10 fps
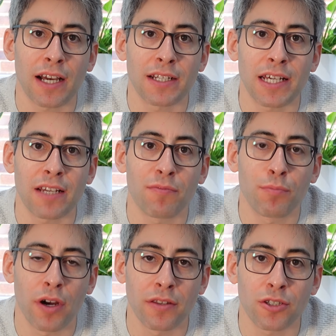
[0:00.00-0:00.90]
idea of
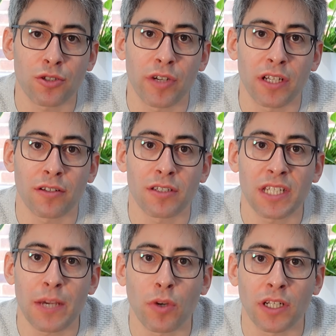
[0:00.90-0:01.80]
putting the screen on,
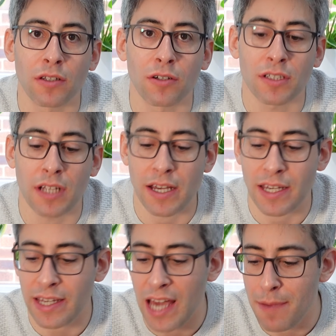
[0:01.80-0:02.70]
see what it looks like.
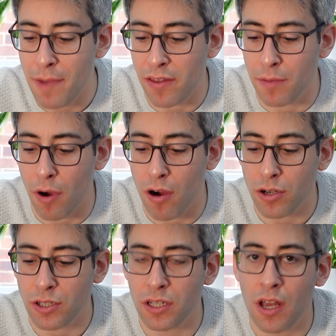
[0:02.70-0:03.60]
It came out of the
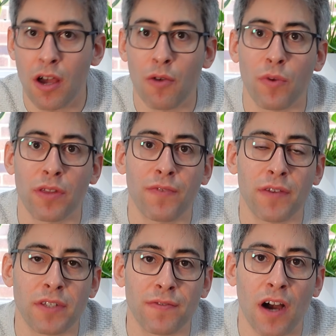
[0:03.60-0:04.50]
box with
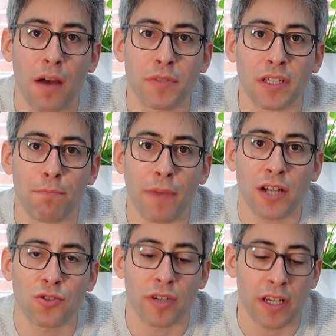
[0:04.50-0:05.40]
55%
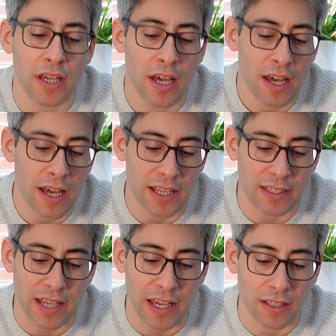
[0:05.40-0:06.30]
battery. It's
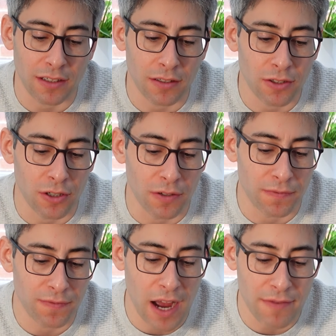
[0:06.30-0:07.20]
taken sort of
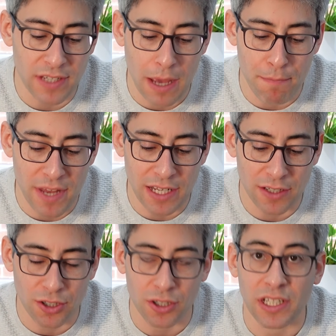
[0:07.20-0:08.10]
5-10
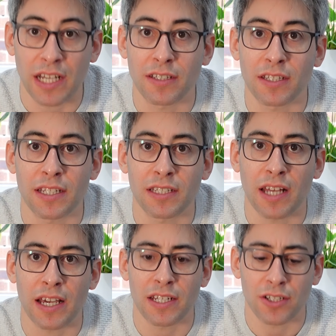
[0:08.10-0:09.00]
minutes just to get to this
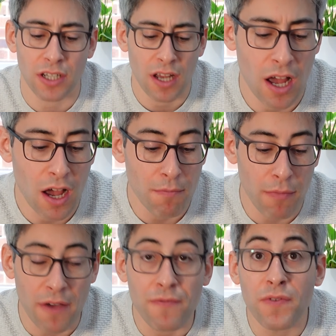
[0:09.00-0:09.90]
stage.
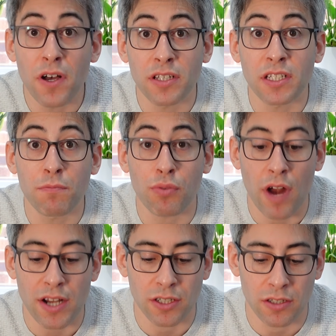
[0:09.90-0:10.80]
My first
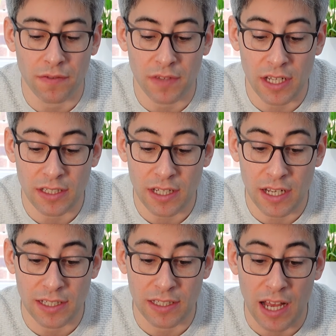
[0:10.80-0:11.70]
impressions of this
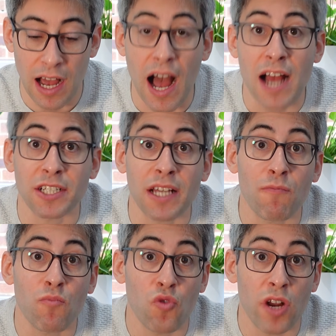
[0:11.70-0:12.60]
is actually
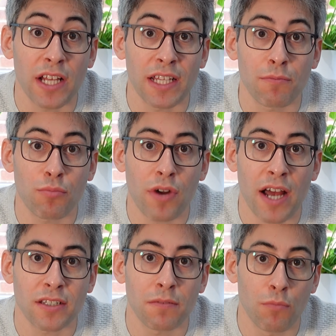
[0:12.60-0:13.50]
I'm really
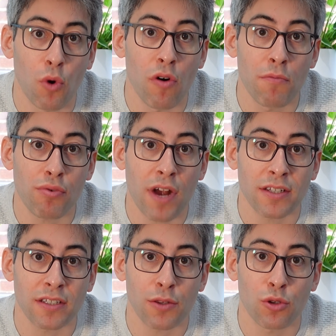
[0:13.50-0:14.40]
impressed, more
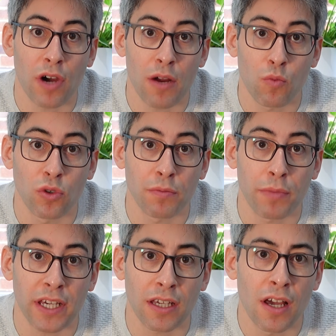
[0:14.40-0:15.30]
impressed than I thought I would
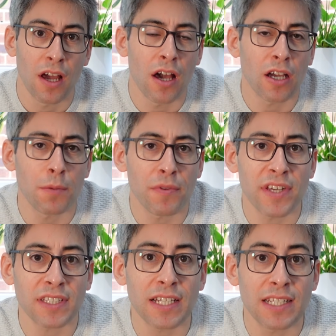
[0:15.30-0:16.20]
be. A couple of
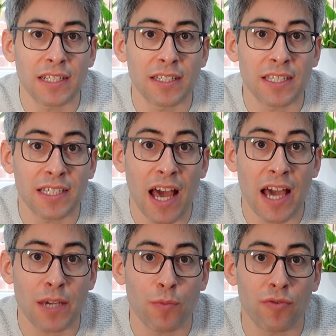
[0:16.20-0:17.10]
things I didn't
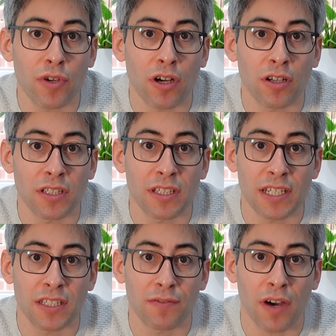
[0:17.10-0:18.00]
say with regard to
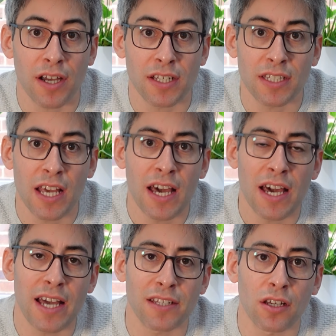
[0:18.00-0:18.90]
this device.
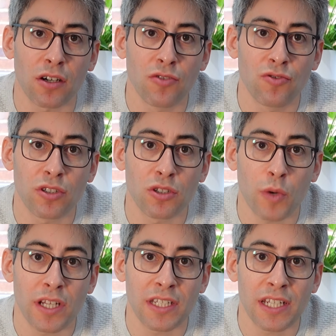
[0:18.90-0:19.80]
It's the
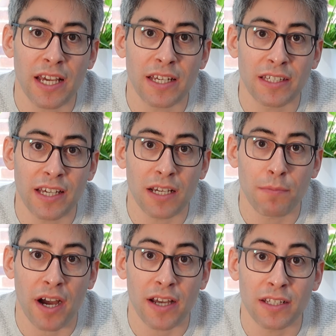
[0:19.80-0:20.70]
128
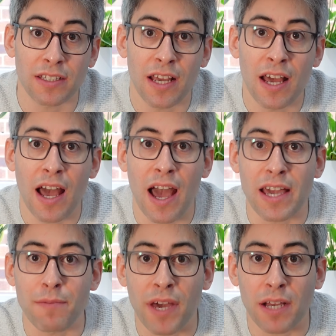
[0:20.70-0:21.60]
gigabyte 8